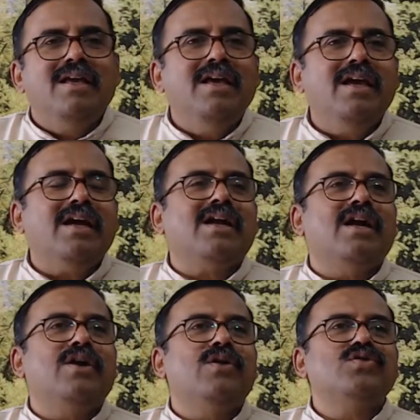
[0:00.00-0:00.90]
He can
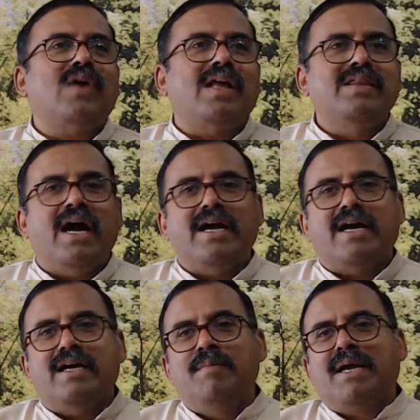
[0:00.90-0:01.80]
continue
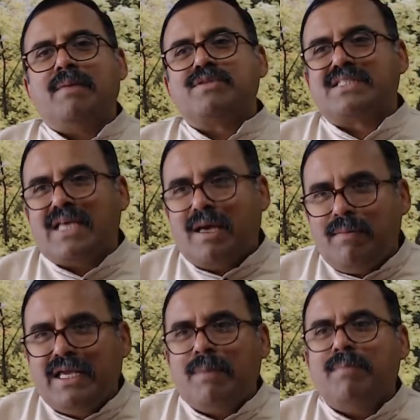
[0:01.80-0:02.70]
Swadhyaya.
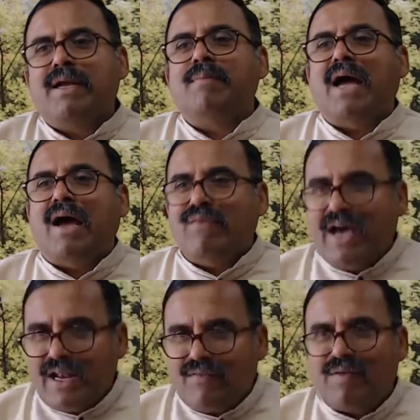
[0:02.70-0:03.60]
He can become
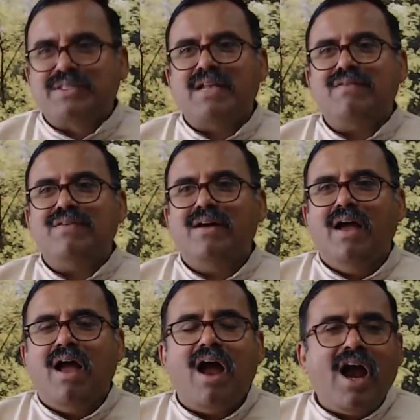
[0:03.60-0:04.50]
aware of himself
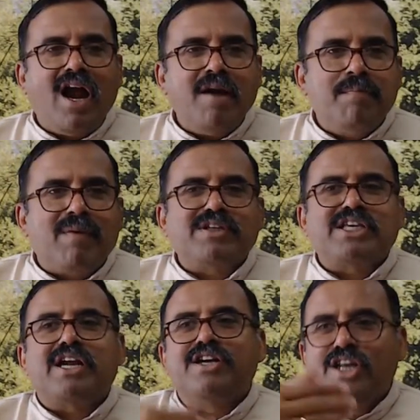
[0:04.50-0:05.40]
and
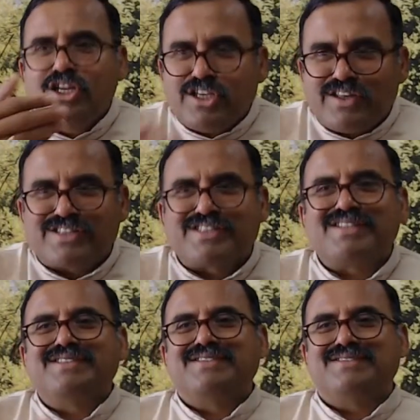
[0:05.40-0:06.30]
Pravachana, teach others.